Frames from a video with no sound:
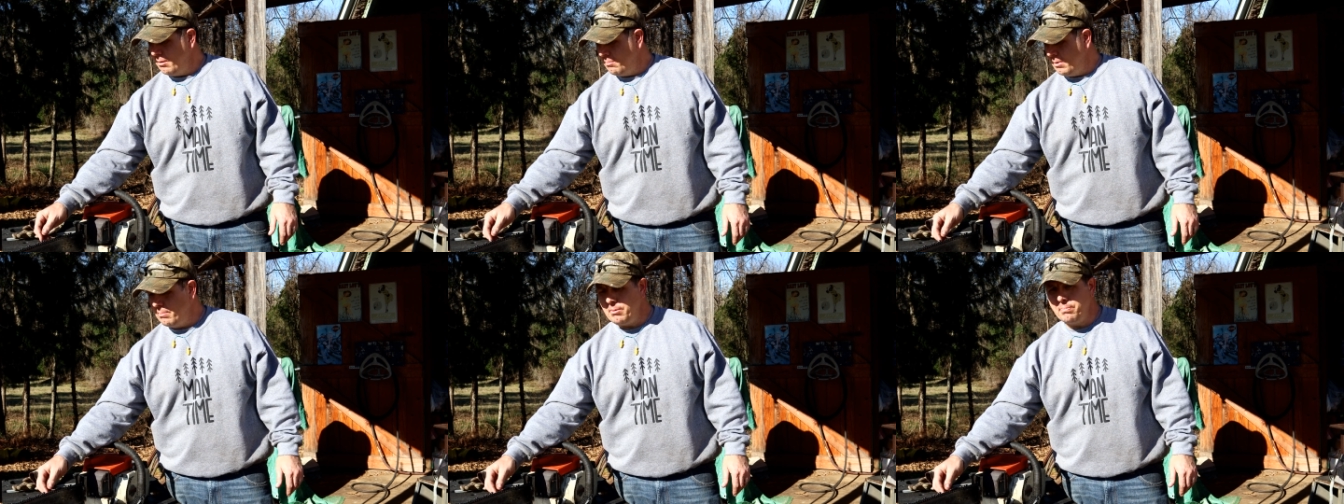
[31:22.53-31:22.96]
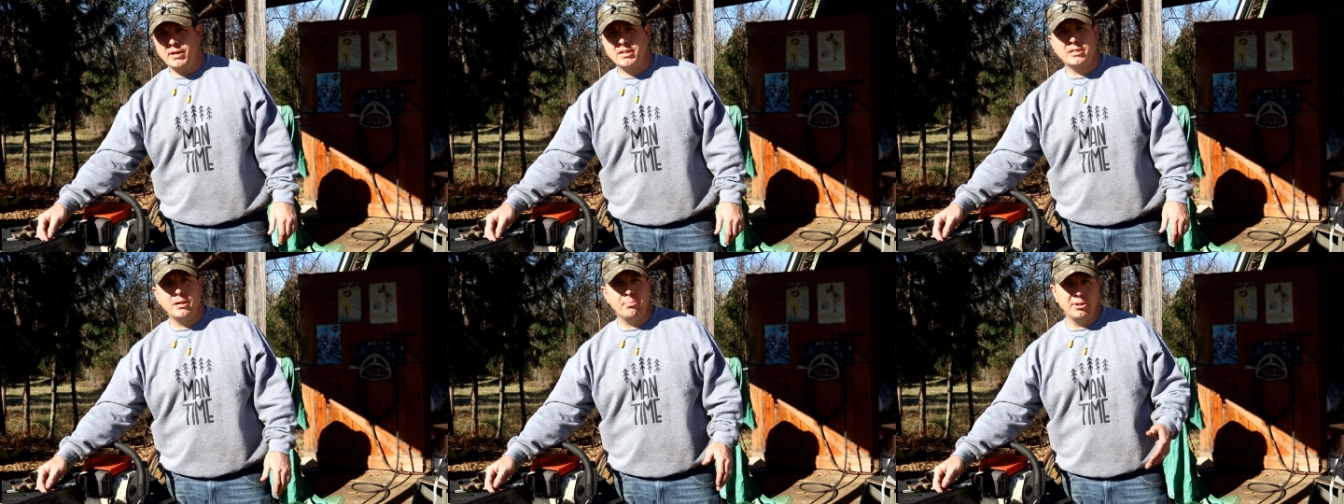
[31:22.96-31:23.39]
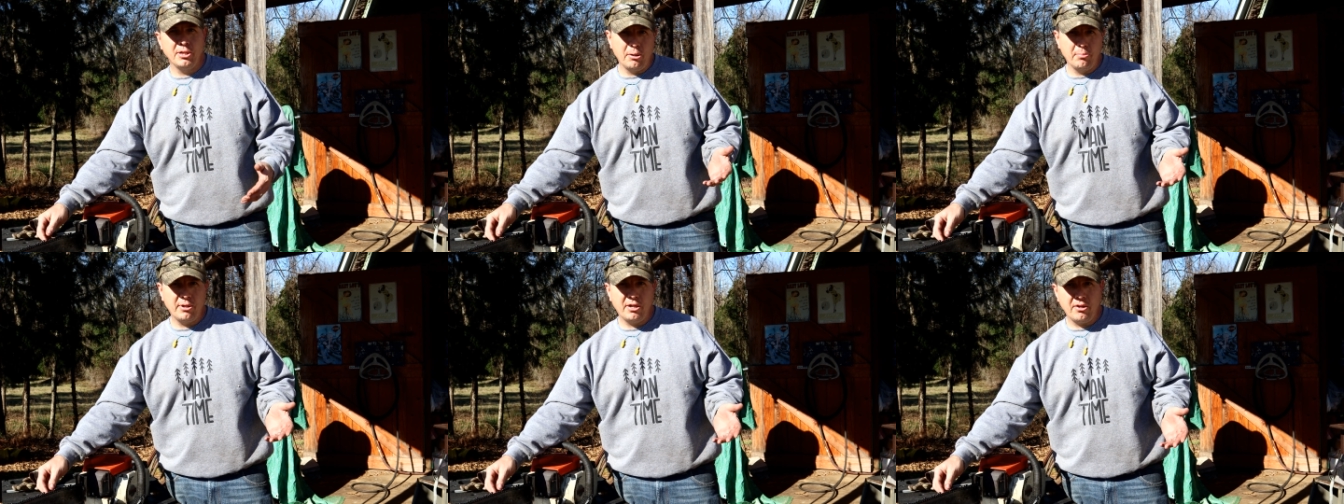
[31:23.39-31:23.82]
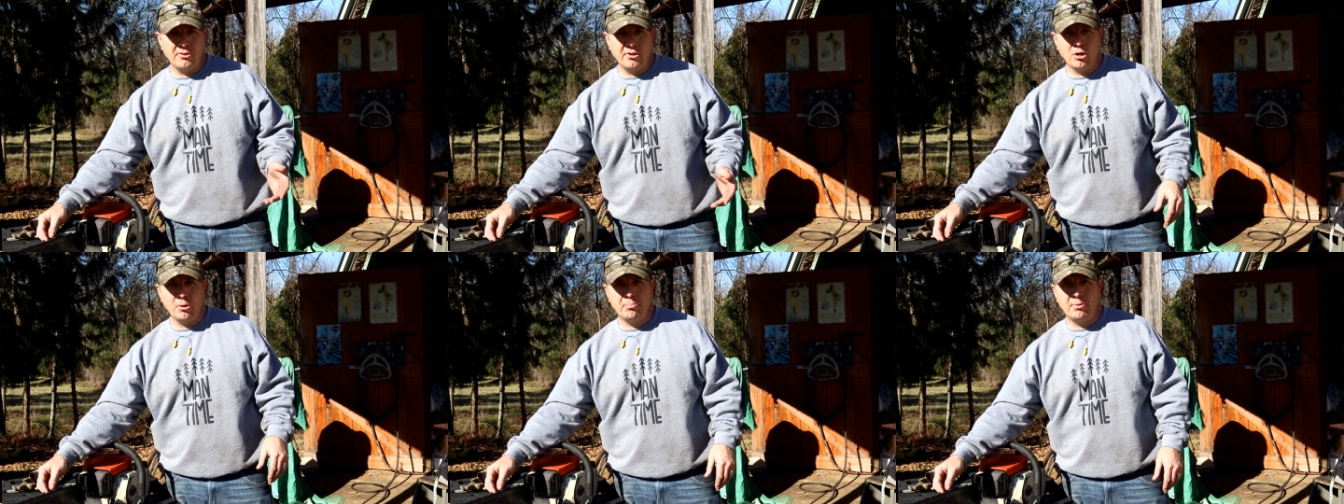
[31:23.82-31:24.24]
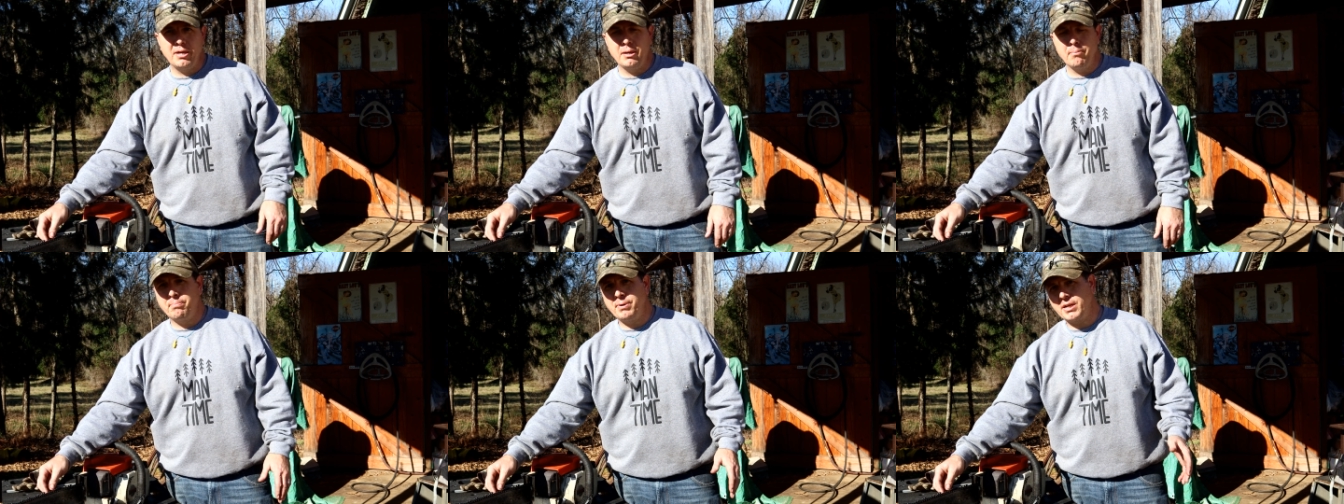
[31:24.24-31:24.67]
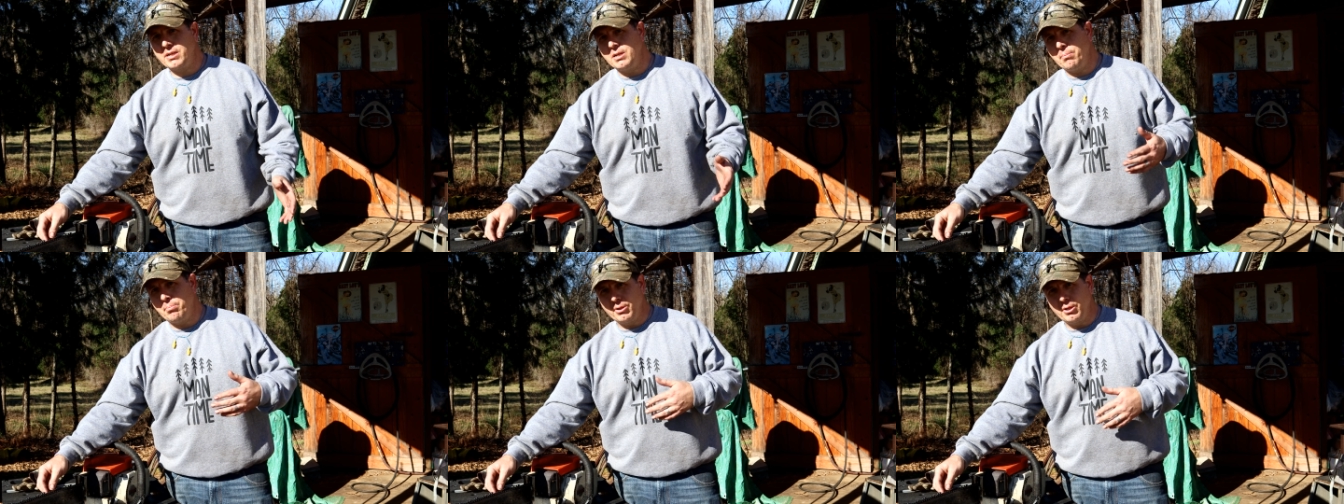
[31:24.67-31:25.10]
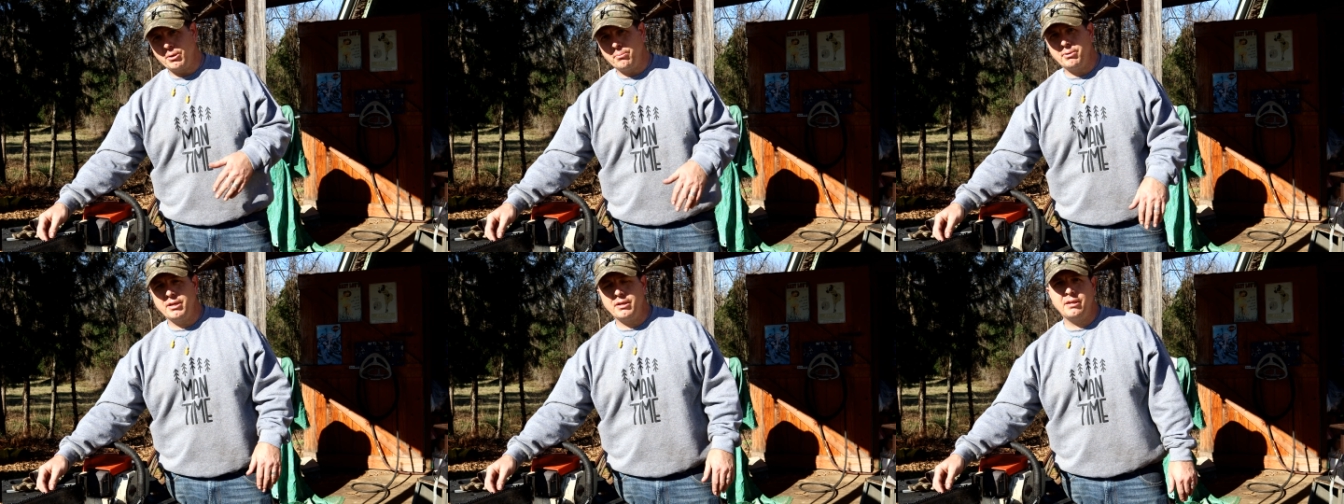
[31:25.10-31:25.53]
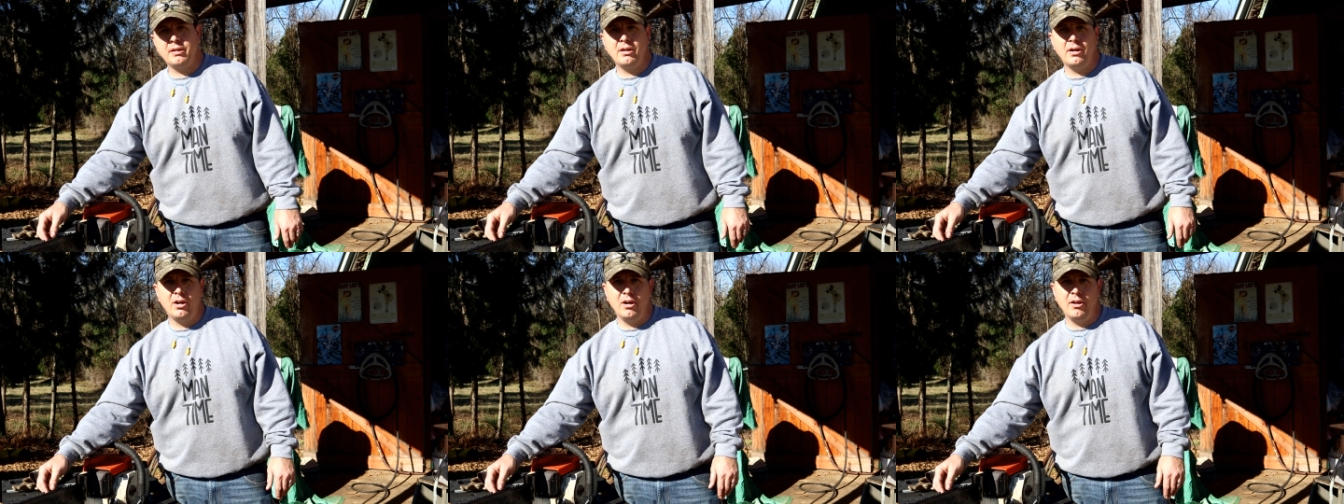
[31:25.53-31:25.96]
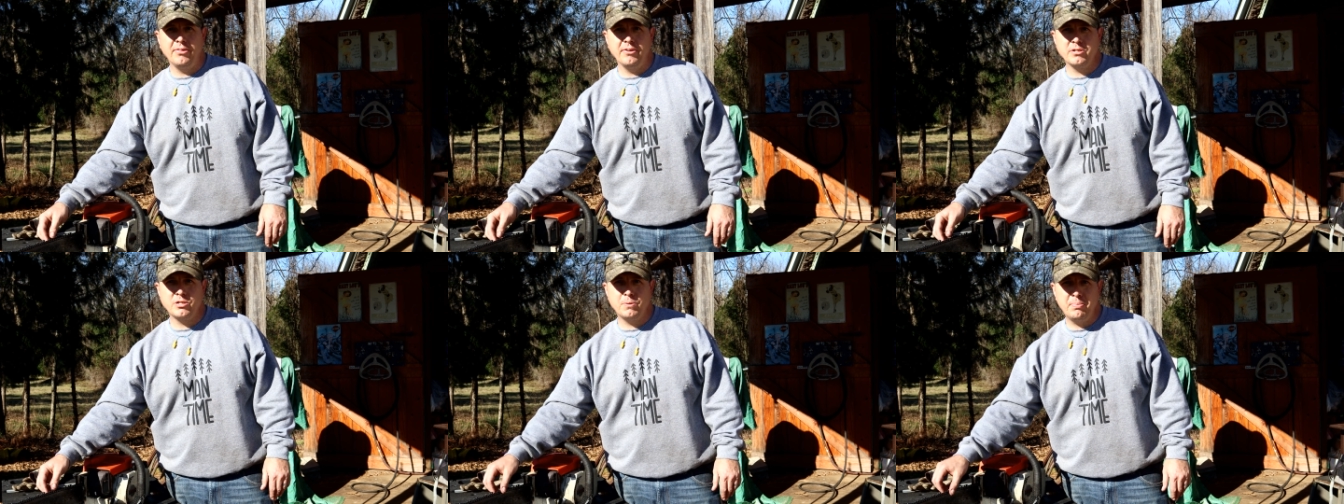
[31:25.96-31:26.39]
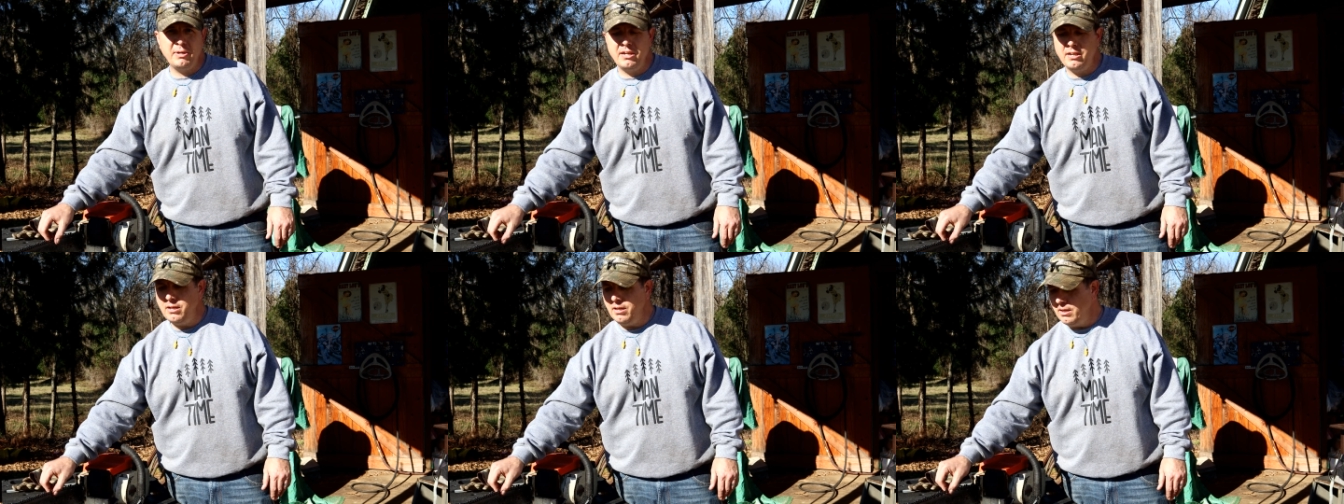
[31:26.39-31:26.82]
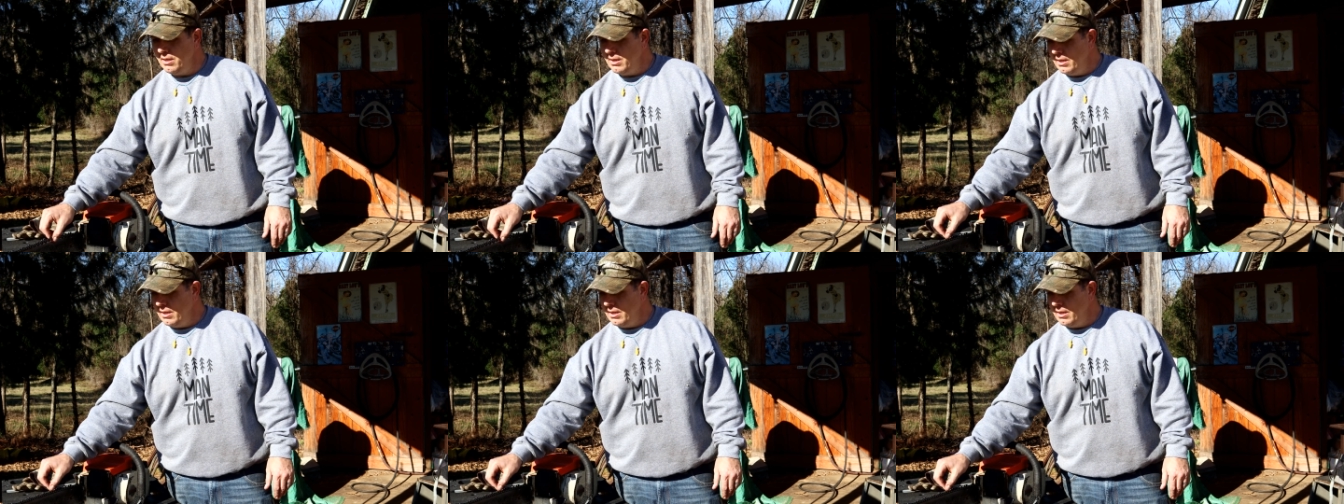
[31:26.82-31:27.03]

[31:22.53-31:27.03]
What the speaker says: Maybe picked up a little bit on the RPM, picked up a little bit on the speed.